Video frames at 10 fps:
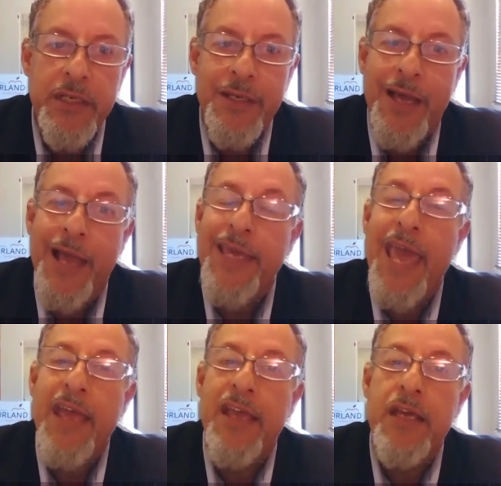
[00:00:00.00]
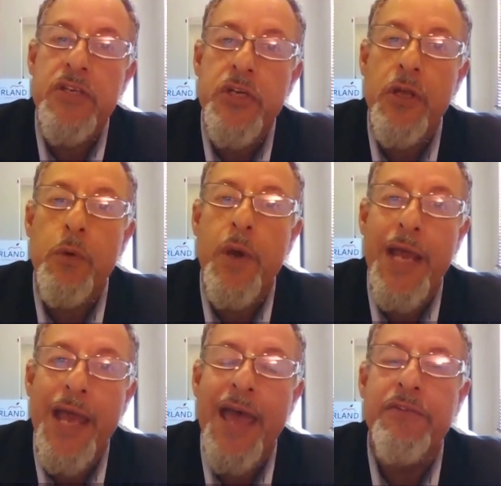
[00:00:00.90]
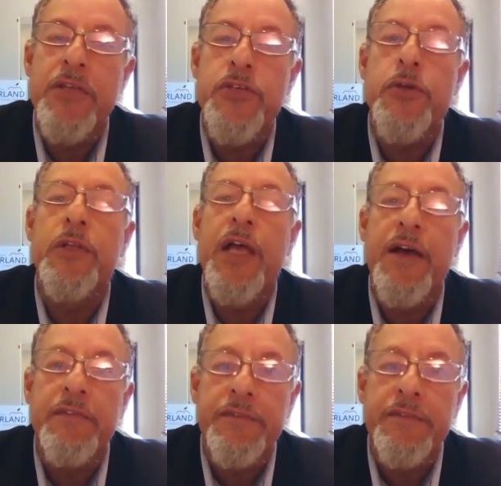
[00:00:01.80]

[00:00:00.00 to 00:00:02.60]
I can control what I have control of,